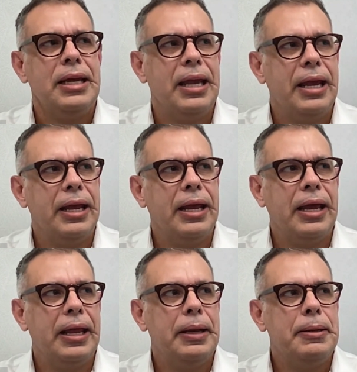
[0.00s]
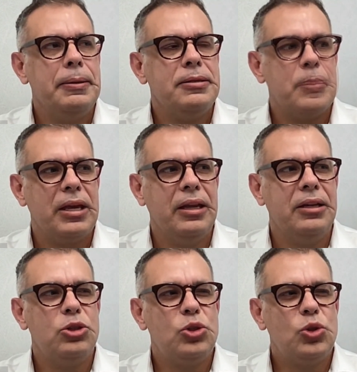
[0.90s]
And
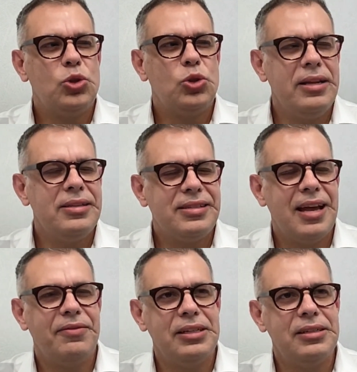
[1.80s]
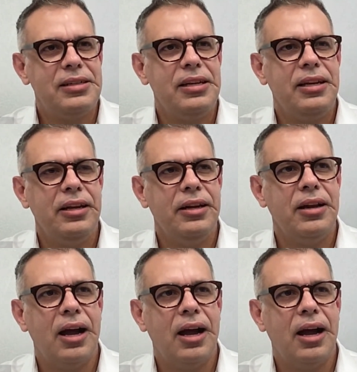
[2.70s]
in 2017,